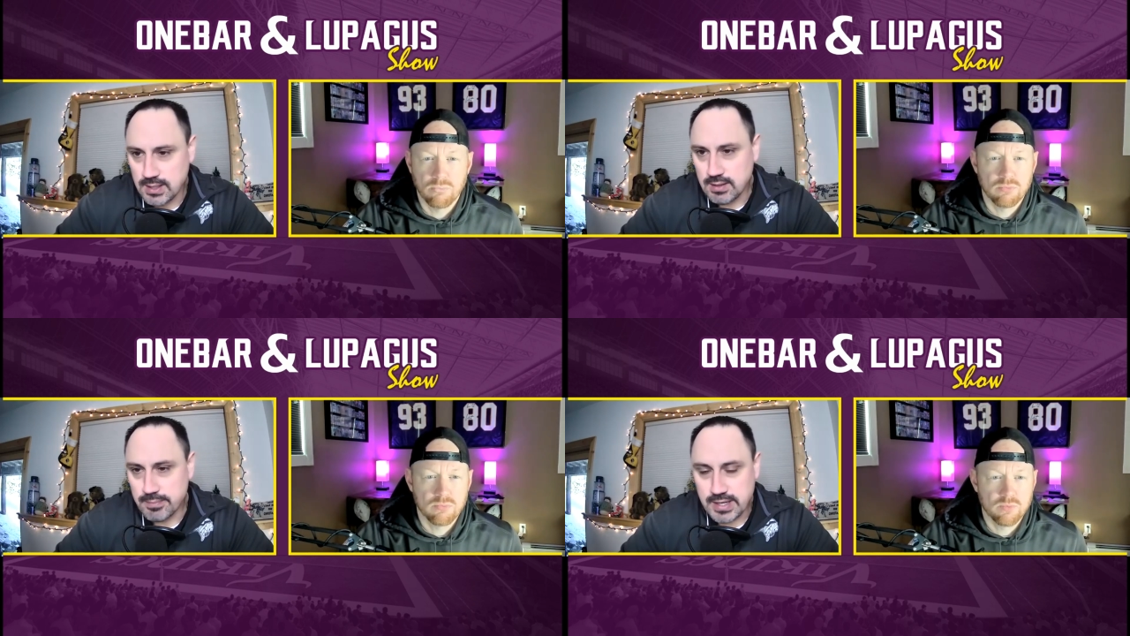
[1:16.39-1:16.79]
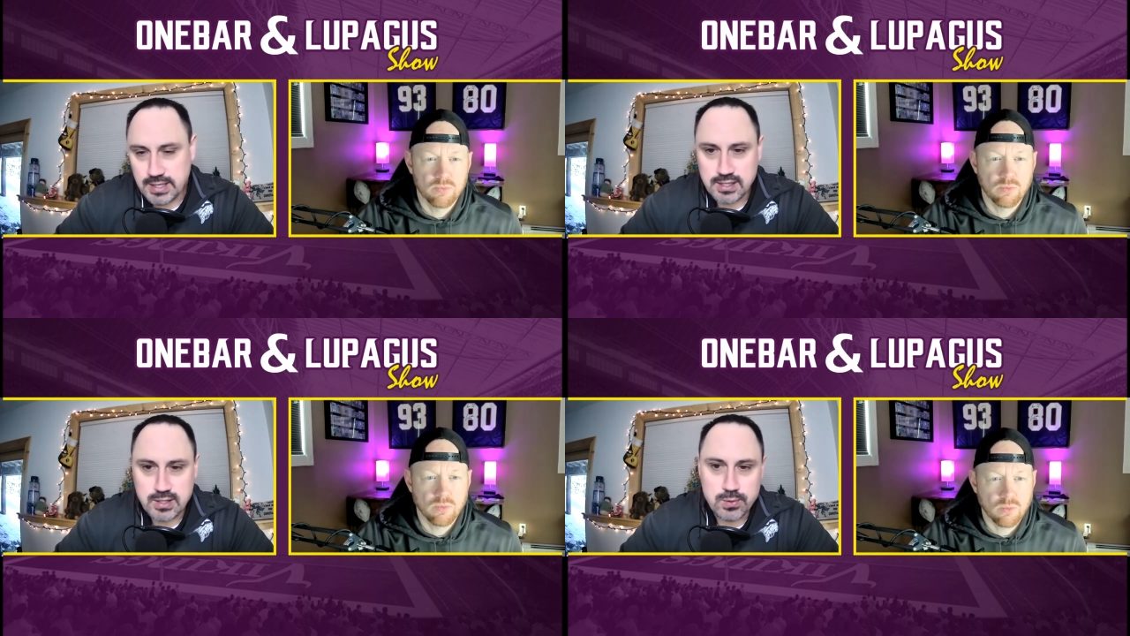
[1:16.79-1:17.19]
Speaker 1: making
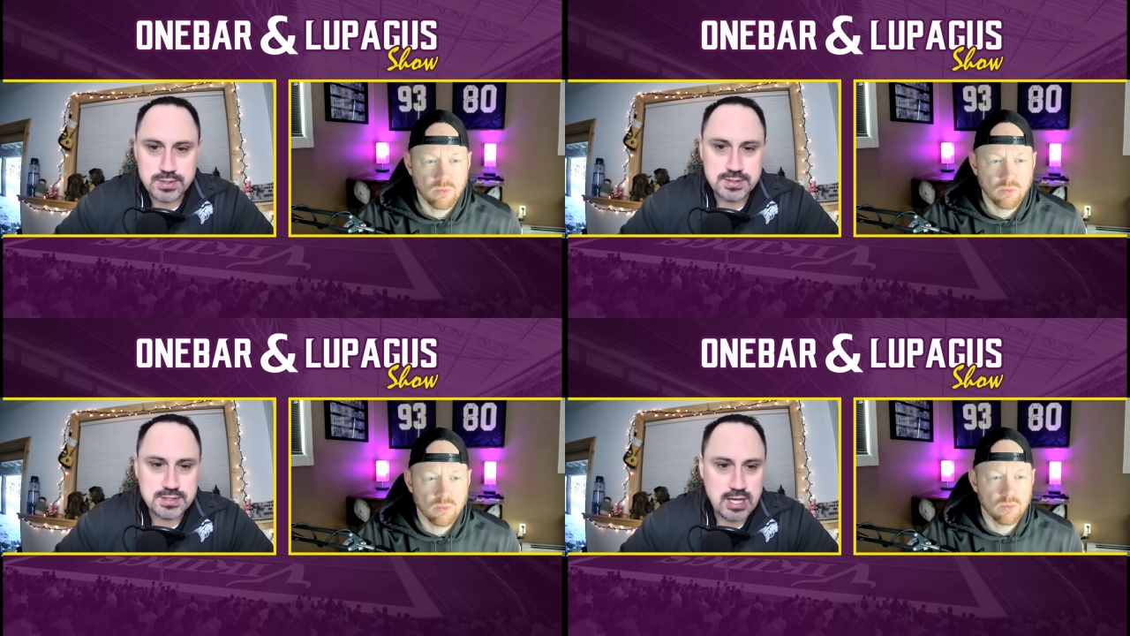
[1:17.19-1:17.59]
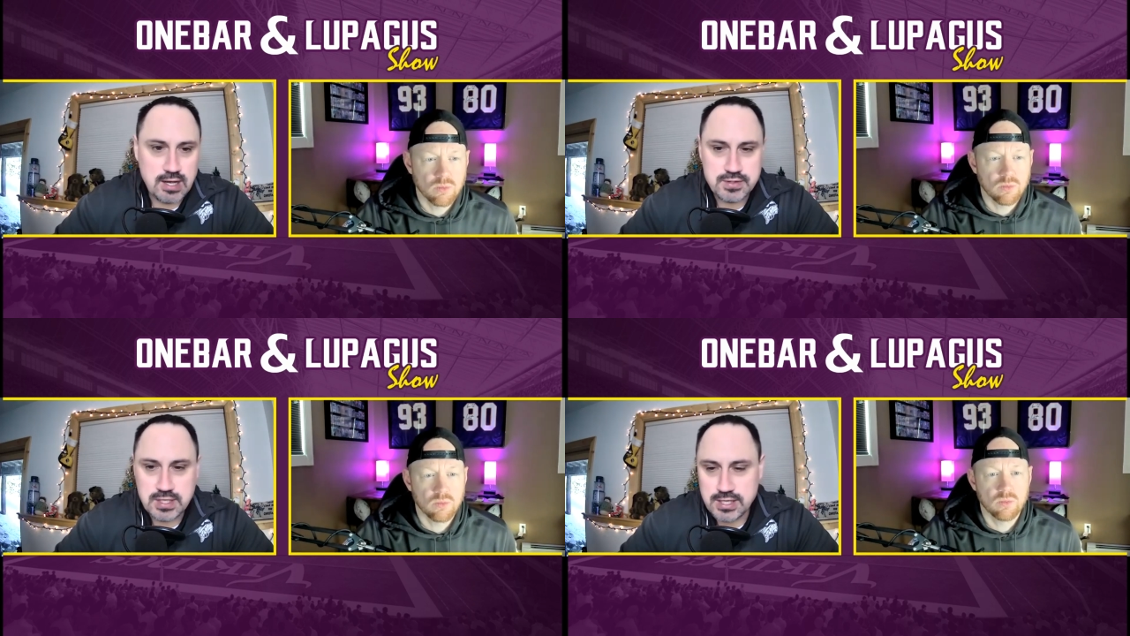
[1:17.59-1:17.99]
a coaching staff
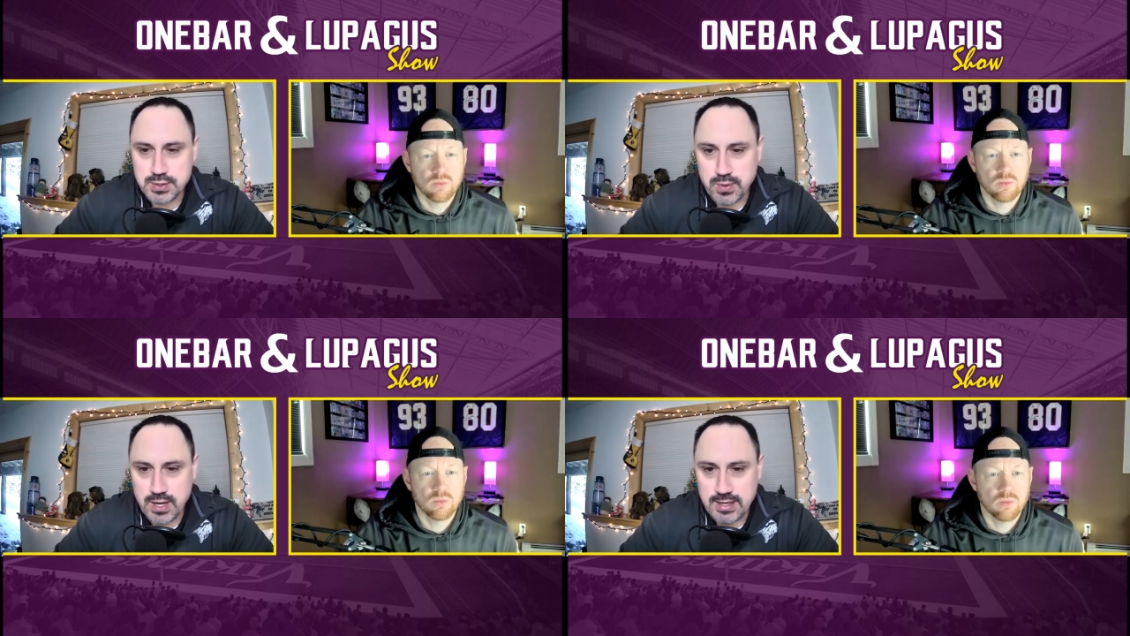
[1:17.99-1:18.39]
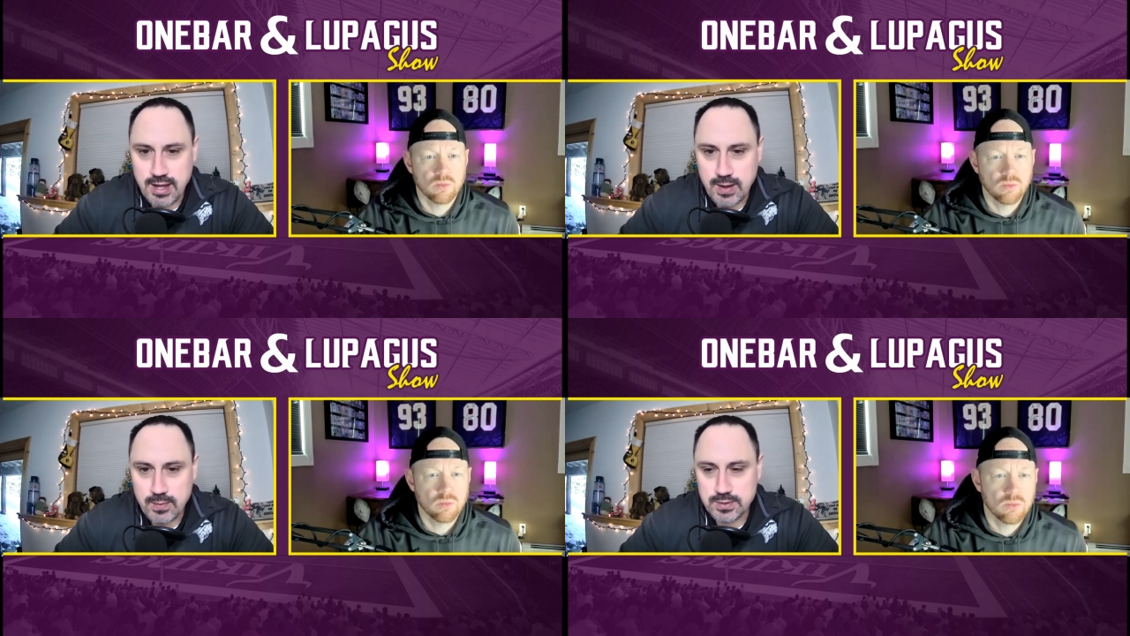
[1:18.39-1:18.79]
change right
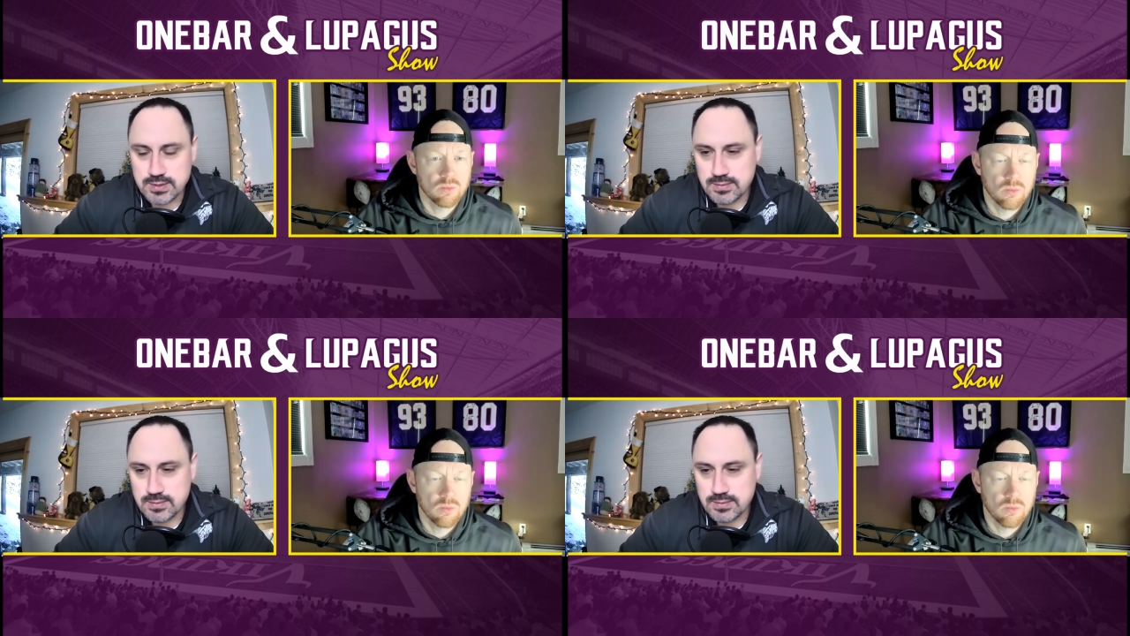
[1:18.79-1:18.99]
now would